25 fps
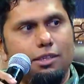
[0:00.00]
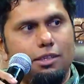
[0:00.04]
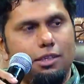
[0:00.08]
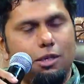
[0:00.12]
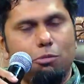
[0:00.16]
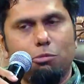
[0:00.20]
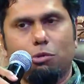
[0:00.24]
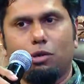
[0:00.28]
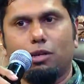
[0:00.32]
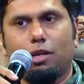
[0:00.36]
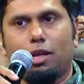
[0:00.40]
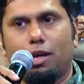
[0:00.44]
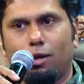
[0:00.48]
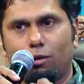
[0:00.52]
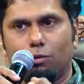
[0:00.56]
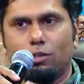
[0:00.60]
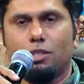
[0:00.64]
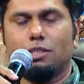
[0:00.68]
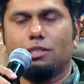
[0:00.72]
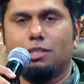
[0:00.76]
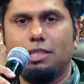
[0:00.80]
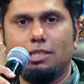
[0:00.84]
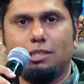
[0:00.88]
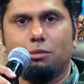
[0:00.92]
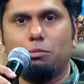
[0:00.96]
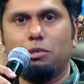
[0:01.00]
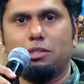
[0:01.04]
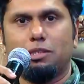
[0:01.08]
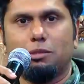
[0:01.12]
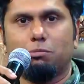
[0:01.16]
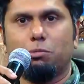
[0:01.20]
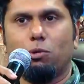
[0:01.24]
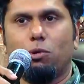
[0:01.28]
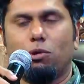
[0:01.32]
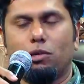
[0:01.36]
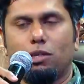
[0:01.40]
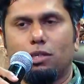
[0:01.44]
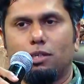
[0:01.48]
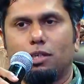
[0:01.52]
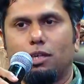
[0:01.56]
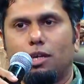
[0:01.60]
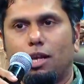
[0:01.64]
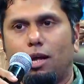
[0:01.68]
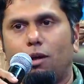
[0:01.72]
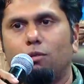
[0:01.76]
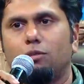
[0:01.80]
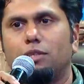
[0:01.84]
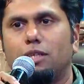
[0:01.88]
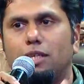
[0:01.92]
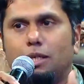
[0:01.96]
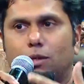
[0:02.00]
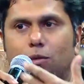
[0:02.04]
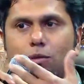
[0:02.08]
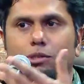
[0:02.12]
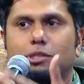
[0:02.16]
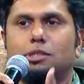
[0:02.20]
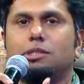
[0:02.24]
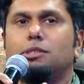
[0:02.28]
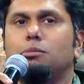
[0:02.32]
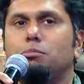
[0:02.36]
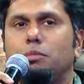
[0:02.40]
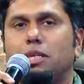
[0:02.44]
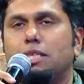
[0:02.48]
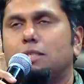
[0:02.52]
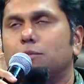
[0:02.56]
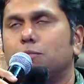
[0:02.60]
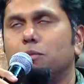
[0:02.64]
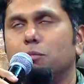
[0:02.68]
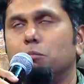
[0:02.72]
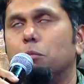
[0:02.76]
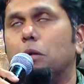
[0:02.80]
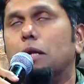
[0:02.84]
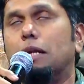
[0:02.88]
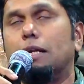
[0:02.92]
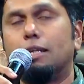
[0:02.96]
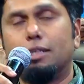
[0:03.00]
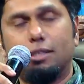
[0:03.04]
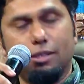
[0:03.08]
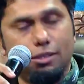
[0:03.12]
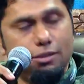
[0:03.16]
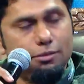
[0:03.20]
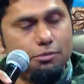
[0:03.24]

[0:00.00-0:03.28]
about how this needs to be supported and how the ecosystem needs to be built.